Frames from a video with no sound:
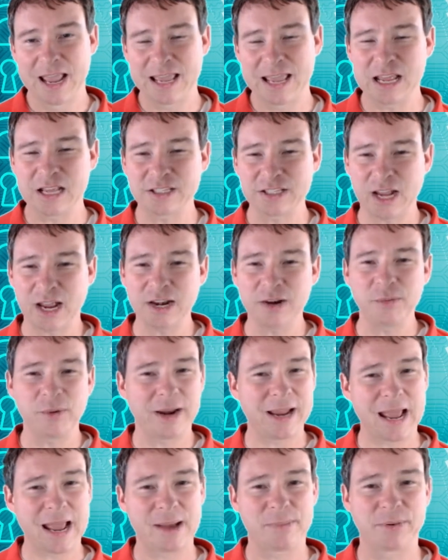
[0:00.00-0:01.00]
And that's kind of
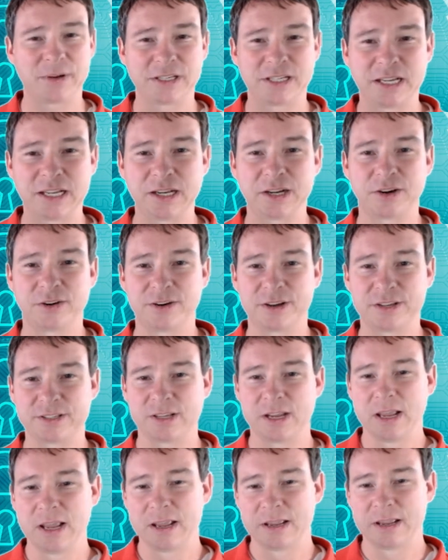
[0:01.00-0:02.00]
what happened here, is